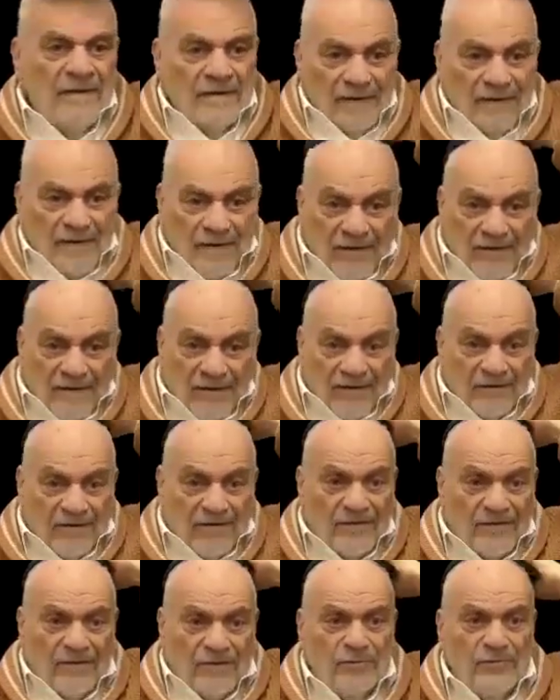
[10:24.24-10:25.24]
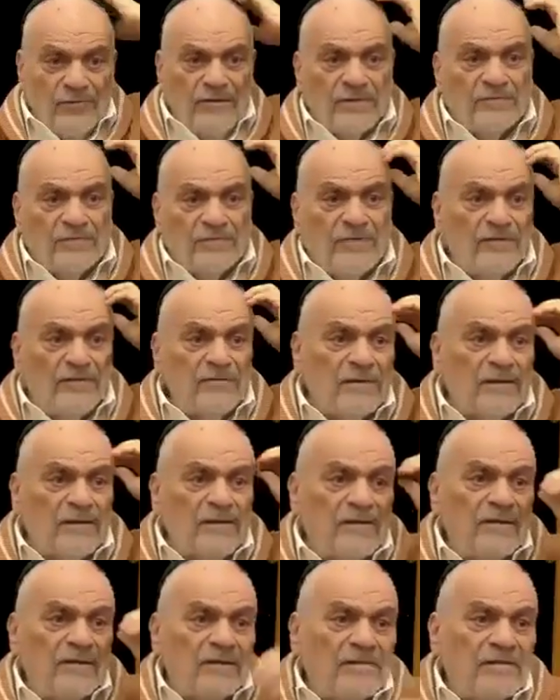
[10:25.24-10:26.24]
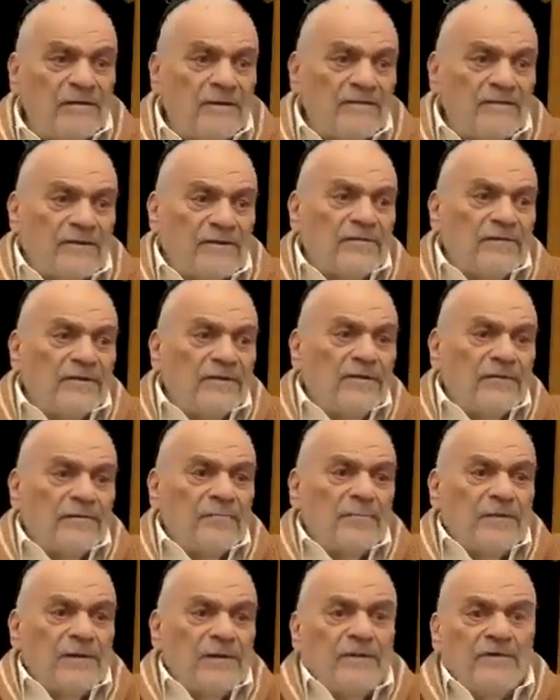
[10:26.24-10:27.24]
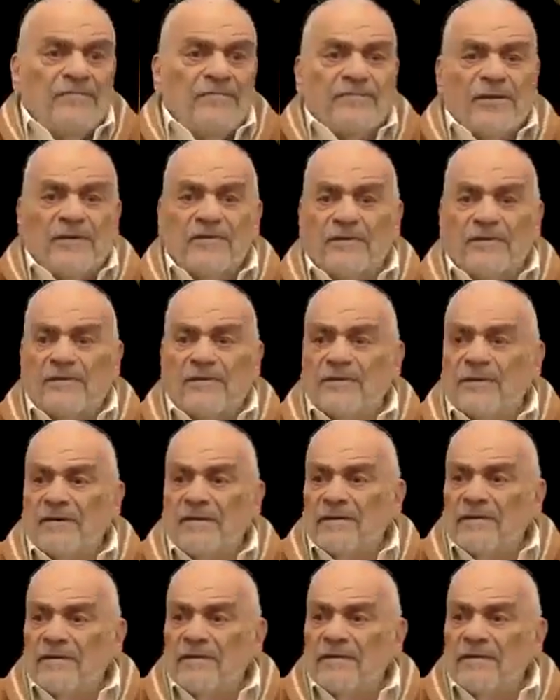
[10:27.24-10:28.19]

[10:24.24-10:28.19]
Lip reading: And in Jewish folklore, Eastern European folklore,